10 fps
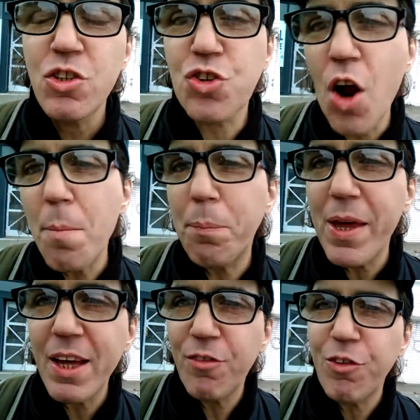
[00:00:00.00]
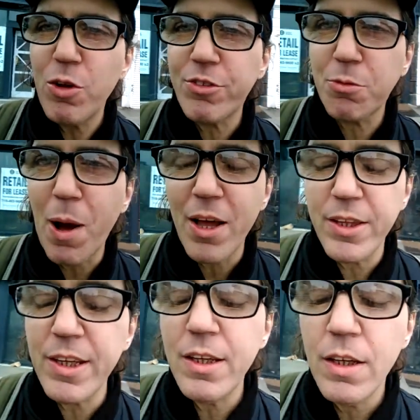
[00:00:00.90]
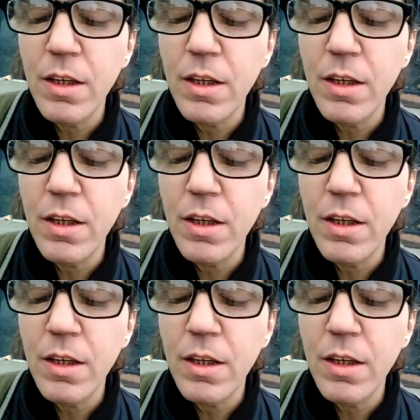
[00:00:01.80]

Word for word: Trump being influenced by the